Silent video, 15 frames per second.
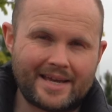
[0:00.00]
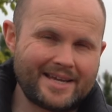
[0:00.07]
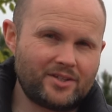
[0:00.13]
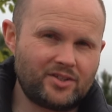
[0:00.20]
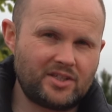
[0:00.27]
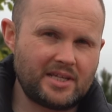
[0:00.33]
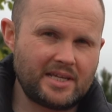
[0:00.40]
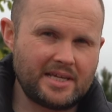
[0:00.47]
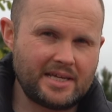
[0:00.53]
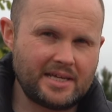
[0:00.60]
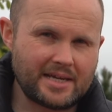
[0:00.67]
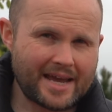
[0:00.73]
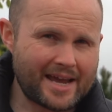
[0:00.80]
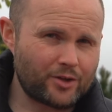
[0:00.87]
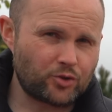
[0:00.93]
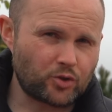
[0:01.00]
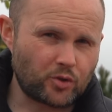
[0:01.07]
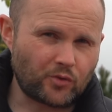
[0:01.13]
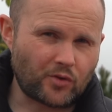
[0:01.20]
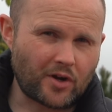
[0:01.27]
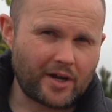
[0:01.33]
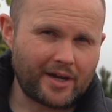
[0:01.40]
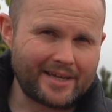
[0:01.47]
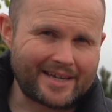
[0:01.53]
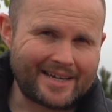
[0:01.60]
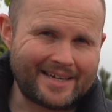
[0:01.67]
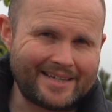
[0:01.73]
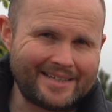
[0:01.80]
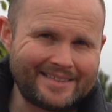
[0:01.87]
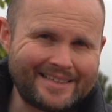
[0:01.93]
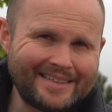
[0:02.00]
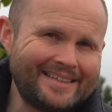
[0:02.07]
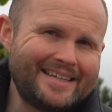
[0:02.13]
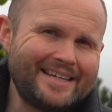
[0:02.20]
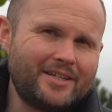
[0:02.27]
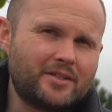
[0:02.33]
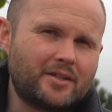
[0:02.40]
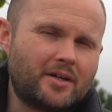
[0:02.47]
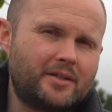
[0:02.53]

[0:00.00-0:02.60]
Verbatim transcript: SE, SRI and Elite